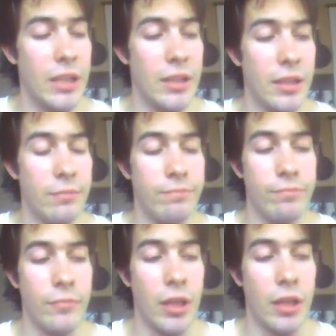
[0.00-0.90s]
Yeah,
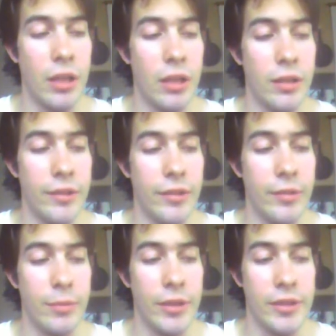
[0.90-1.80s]
so
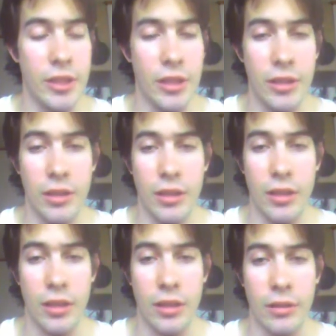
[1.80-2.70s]
it's pretty exciting,
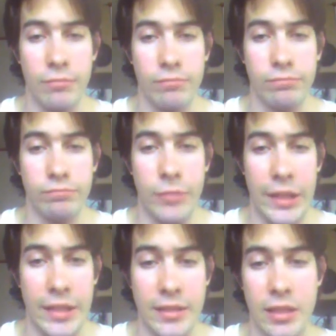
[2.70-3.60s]
and
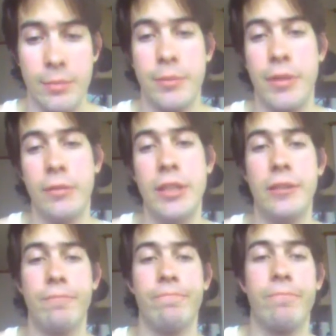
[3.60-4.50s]
that's kind of been my
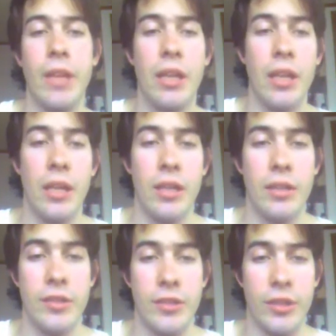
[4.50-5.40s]
week.
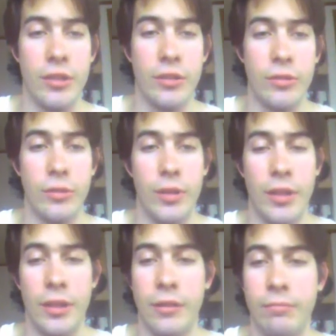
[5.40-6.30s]
So
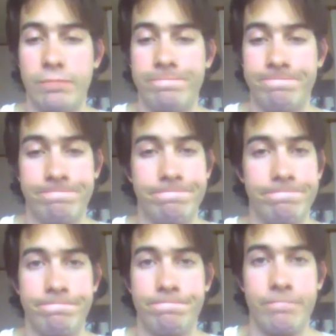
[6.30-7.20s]

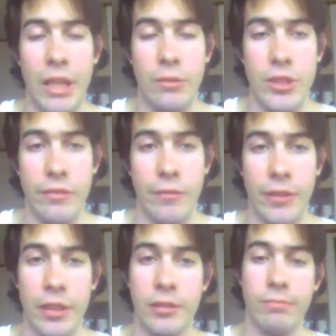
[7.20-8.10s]
I wish
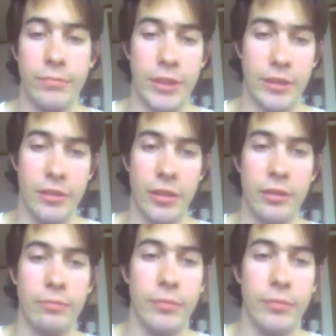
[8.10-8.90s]
everyone luck. Talk to you later.